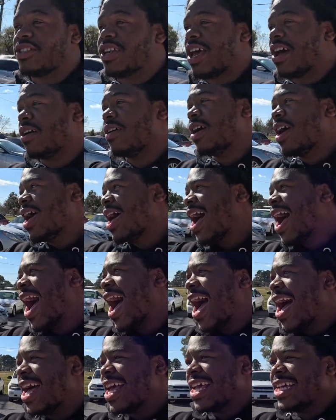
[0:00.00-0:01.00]
Now,
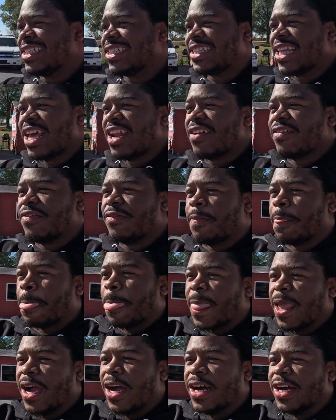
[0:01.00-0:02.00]
instead of
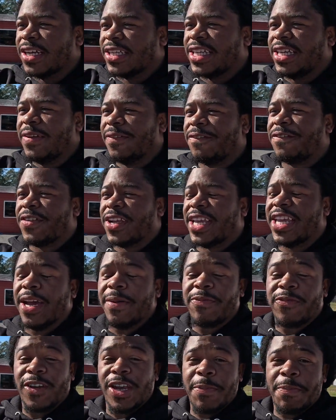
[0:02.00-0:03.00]

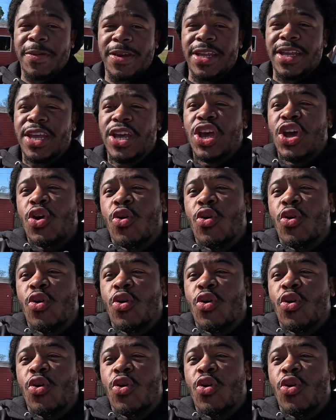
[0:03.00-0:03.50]
kept flipping it.